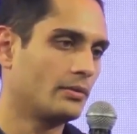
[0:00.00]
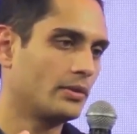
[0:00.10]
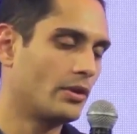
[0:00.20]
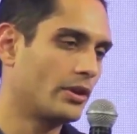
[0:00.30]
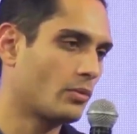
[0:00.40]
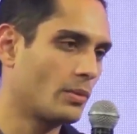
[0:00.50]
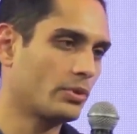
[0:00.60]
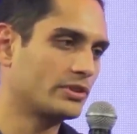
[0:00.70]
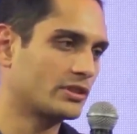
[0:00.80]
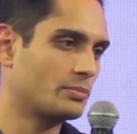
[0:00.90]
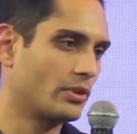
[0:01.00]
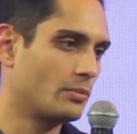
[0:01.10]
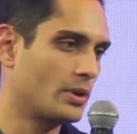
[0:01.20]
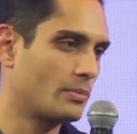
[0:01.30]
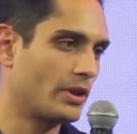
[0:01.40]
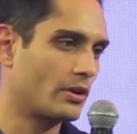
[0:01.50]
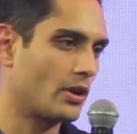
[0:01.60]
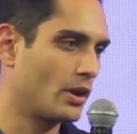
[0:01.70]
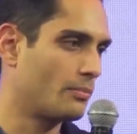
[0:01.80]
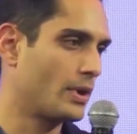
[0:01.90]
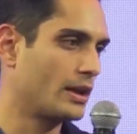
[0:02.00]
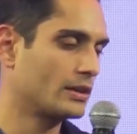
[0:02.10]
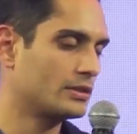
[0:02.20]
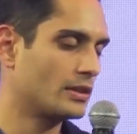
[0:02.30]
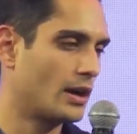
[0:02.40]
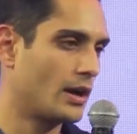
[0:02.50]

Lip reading: you know, there are 1.6 billion people that are unbanked,